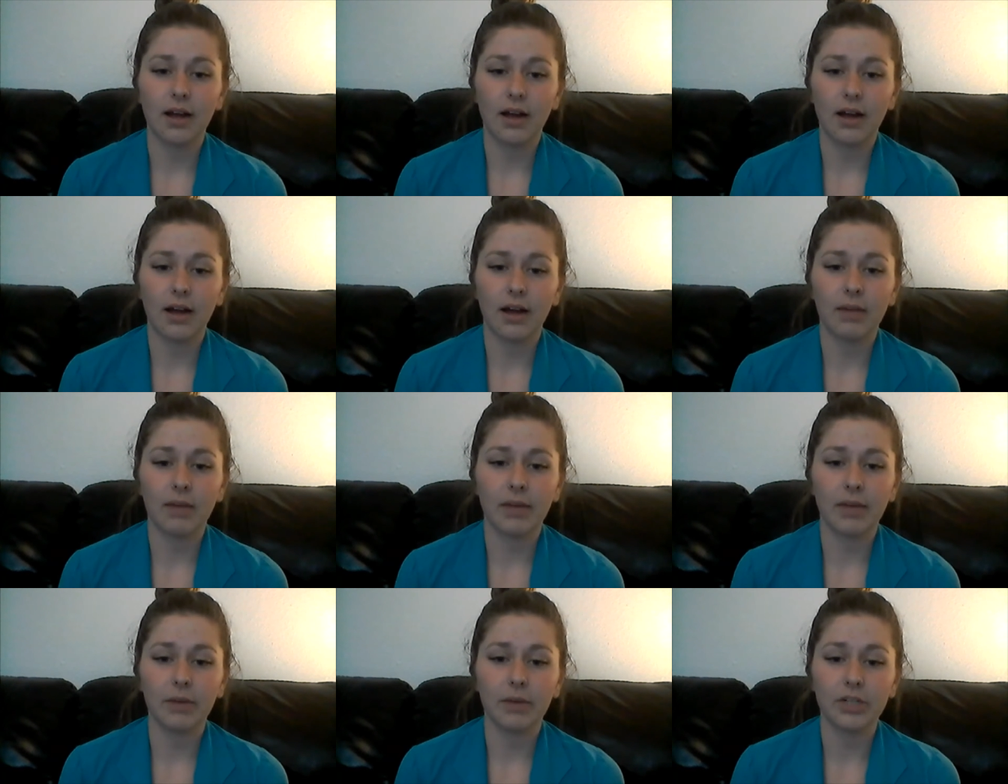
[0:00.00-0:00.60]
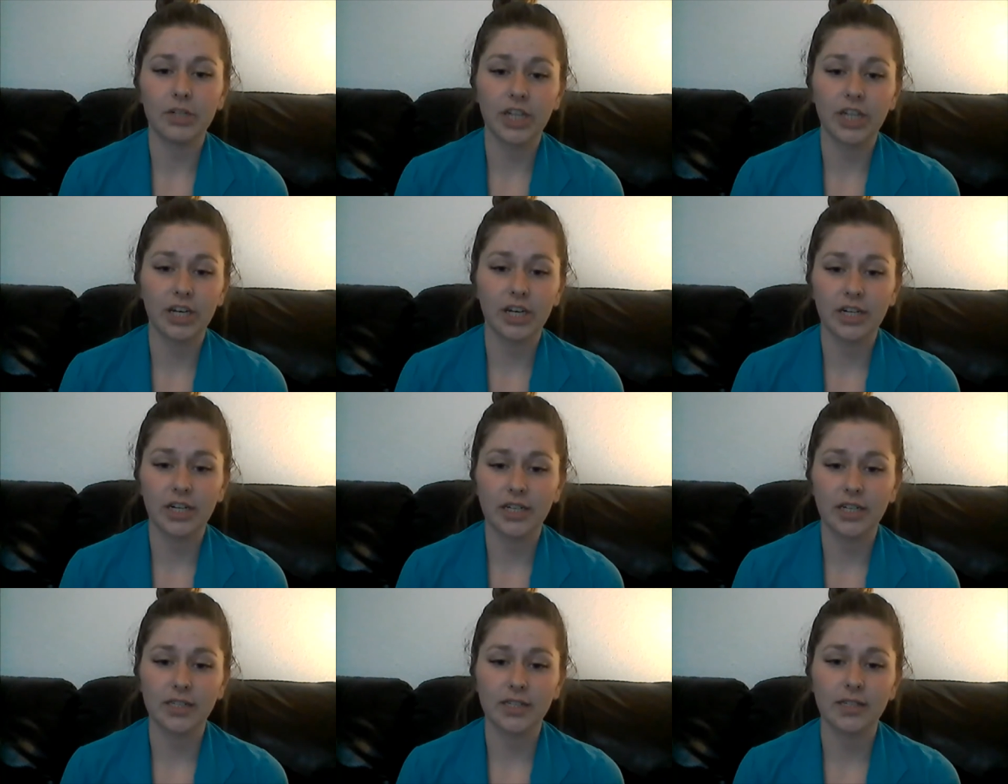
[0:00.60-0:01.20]
um, I wish I could
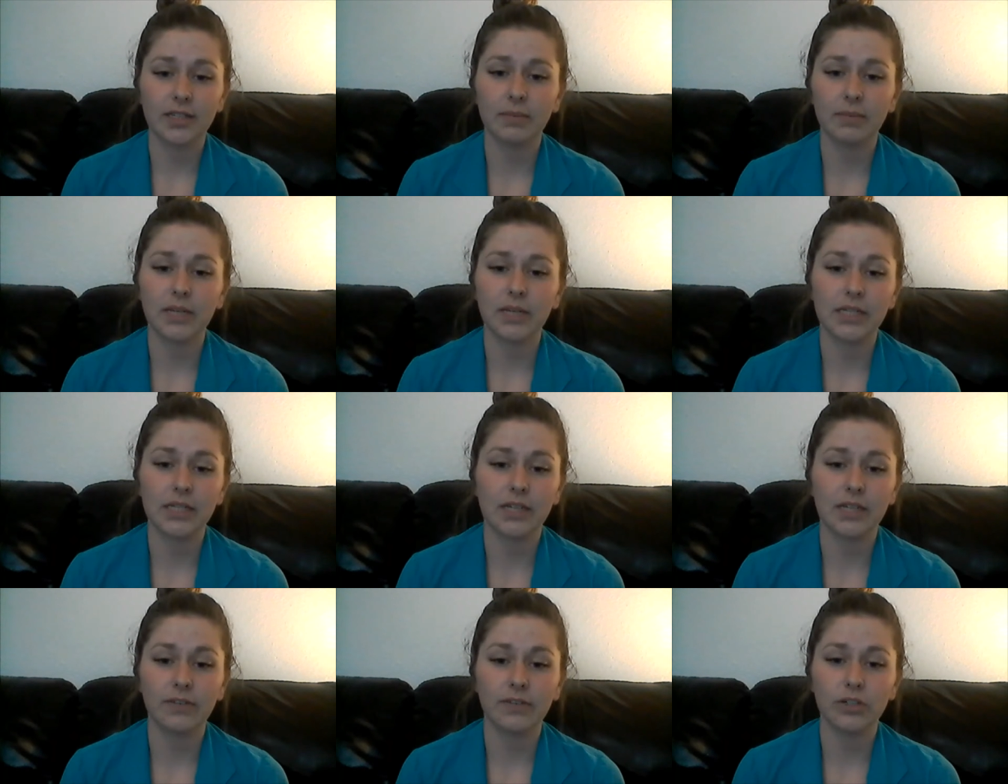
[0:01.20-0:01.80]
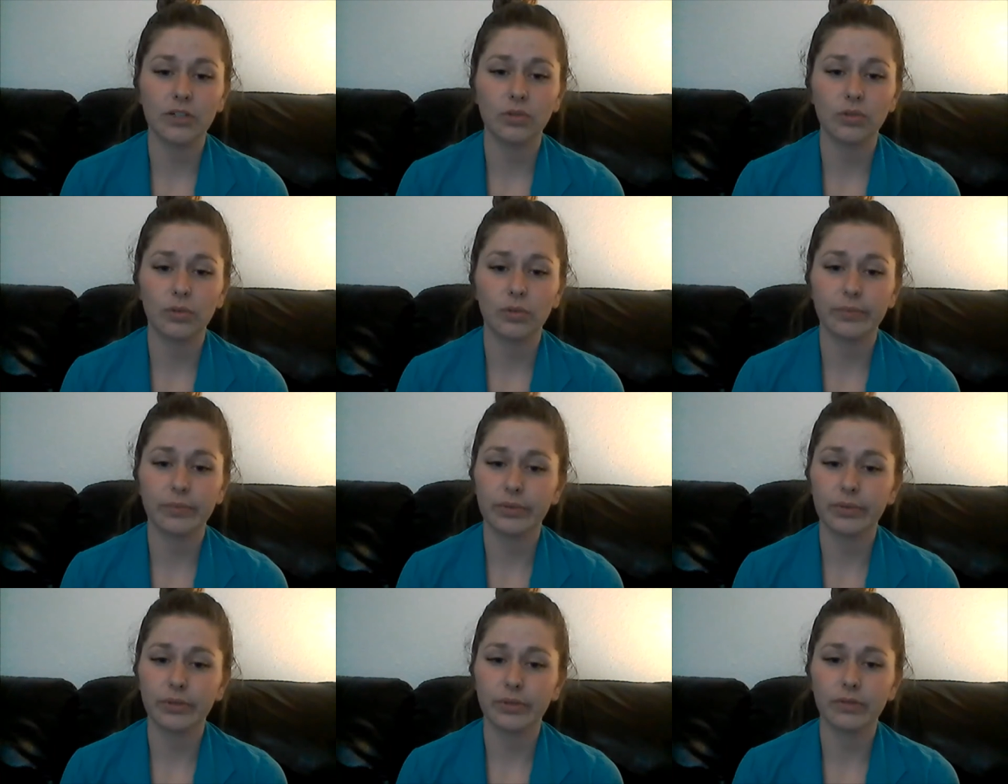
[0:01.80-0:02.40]
have done some things different to
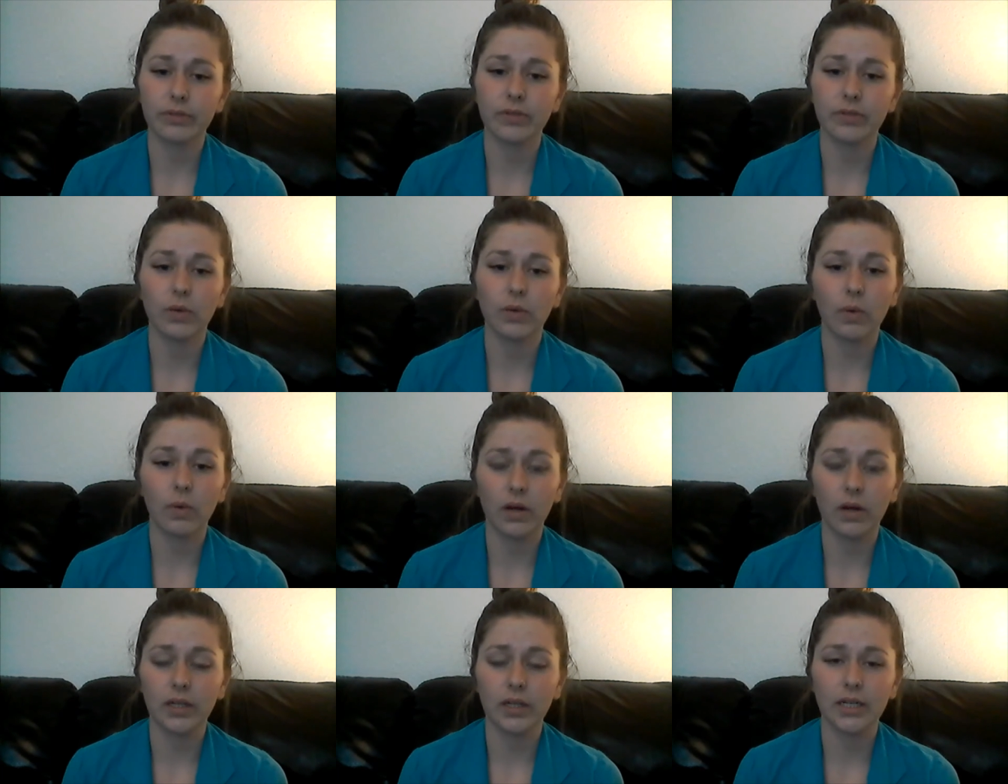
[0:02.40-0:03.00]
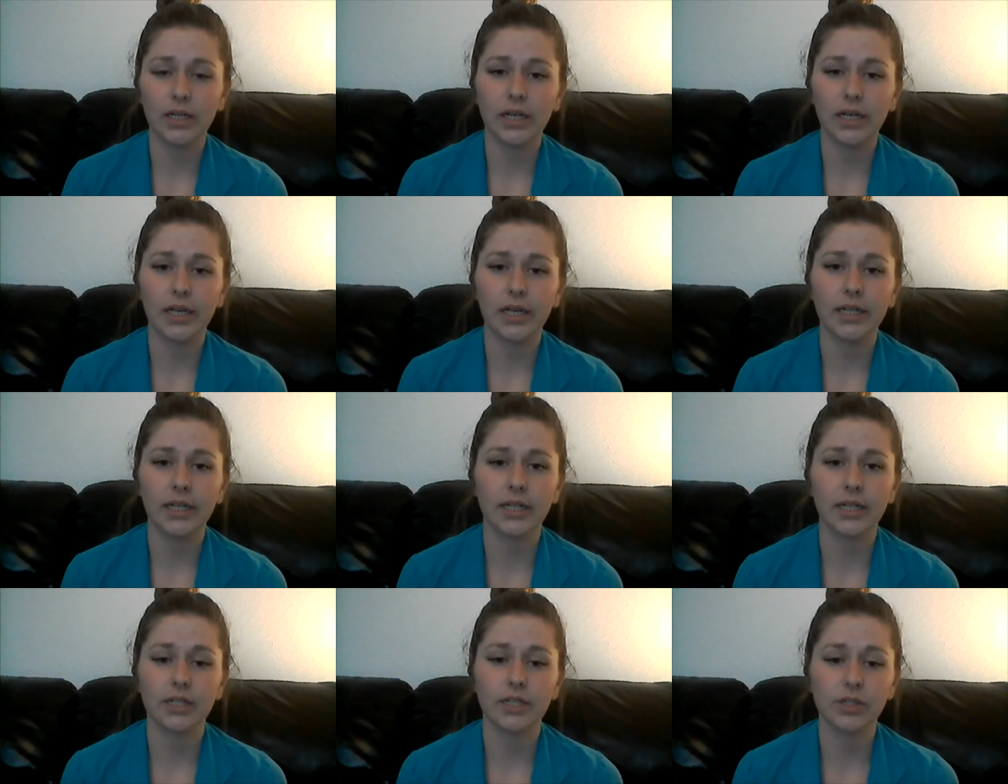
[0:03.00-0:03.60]
improve the quality
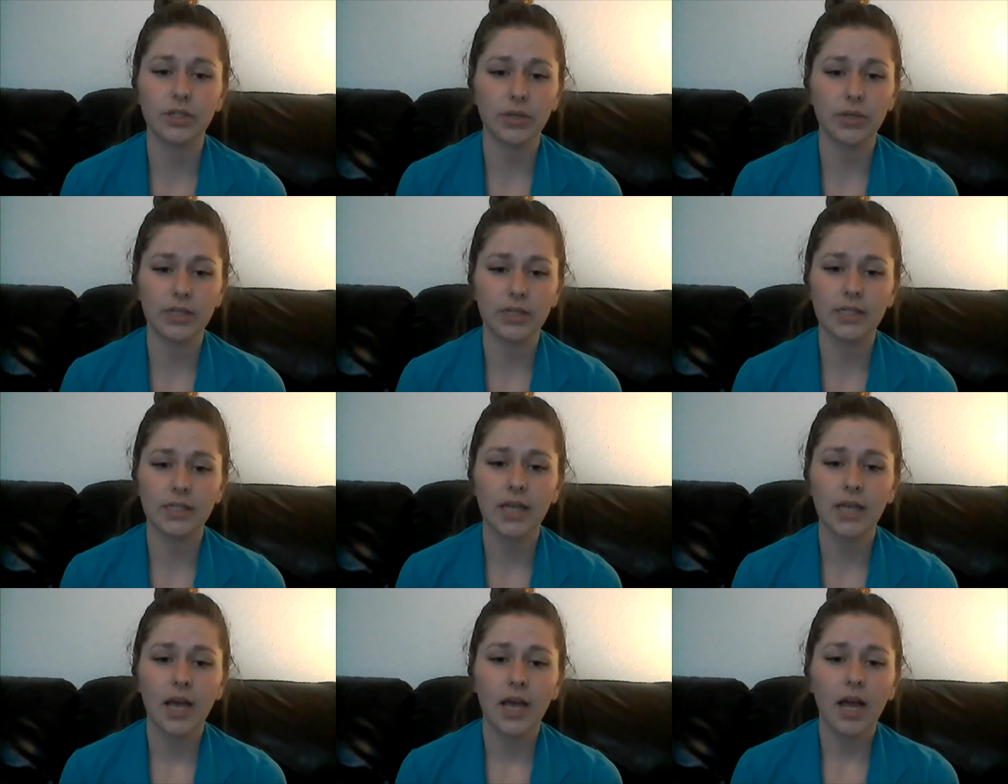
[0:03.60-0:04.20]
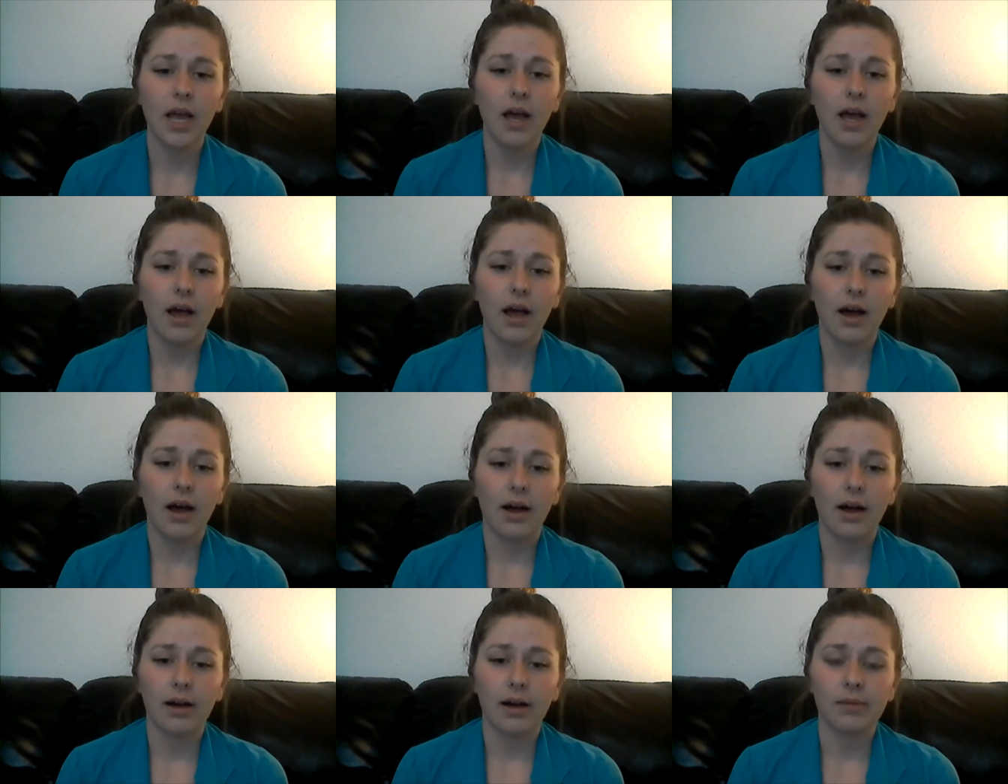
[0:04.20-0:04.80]
and the students'
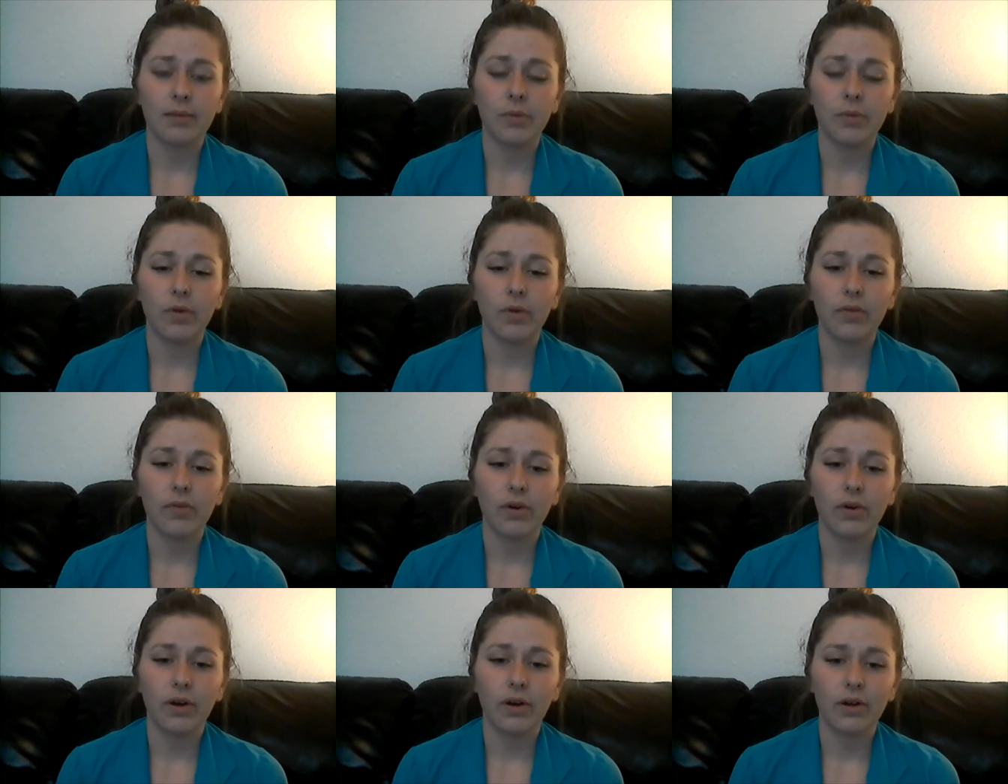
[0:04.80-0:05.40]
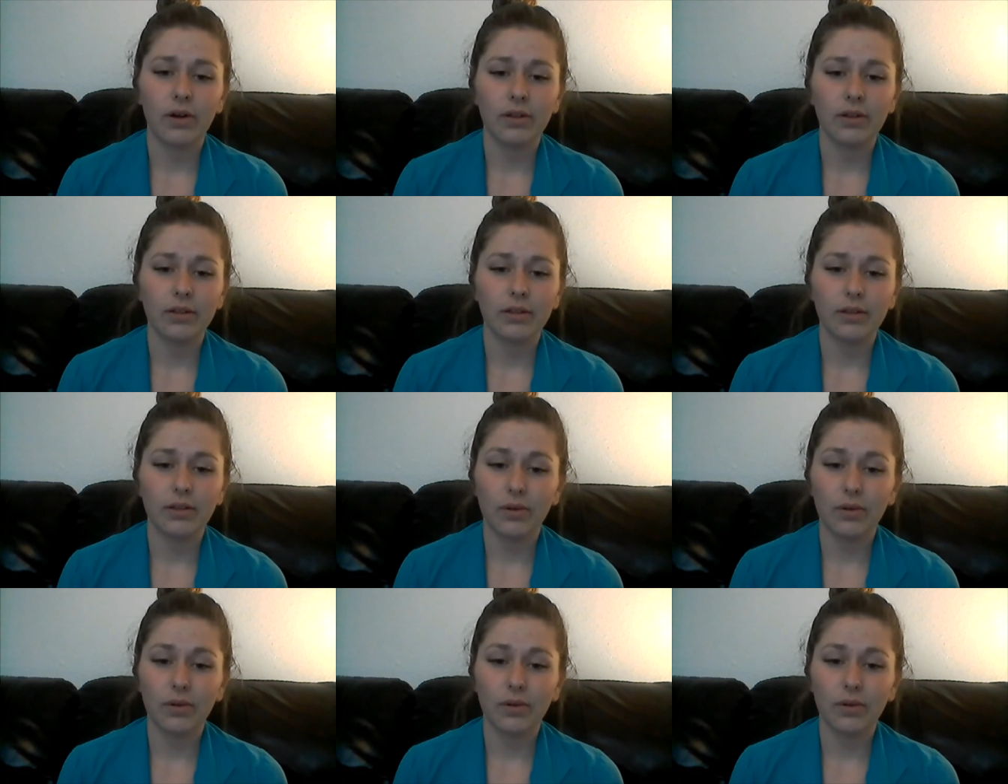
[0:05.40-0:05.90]
um, overall